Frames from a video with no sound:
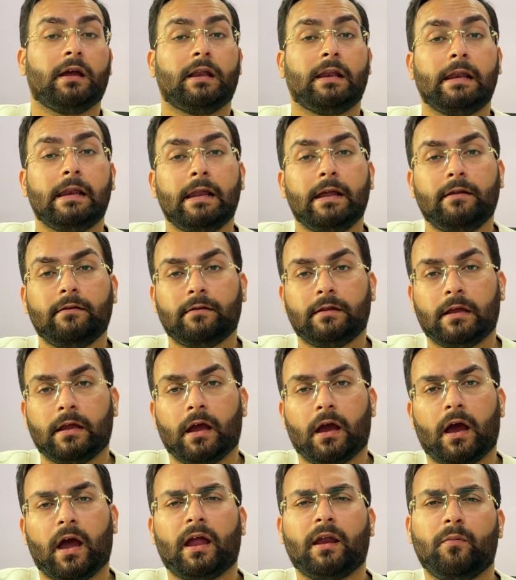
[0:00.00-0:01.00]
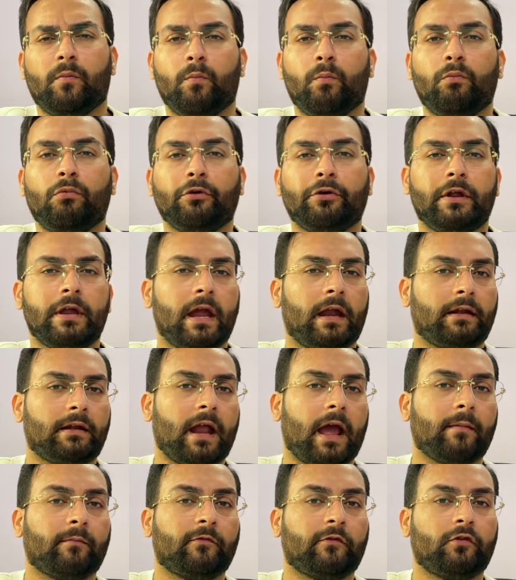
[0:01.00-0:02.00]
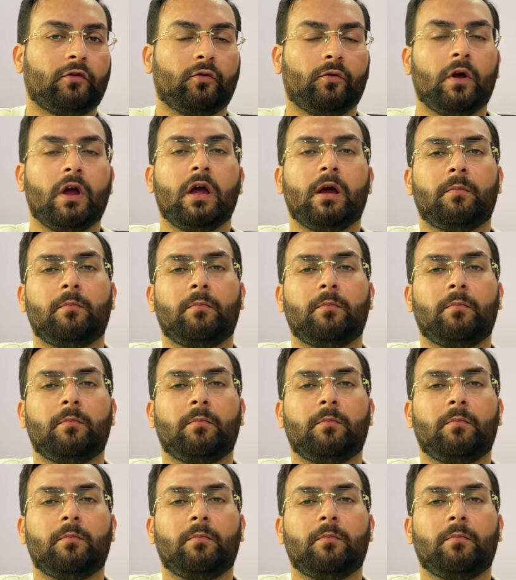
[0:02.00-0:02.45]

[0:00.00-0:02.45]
lazy and moody at times too,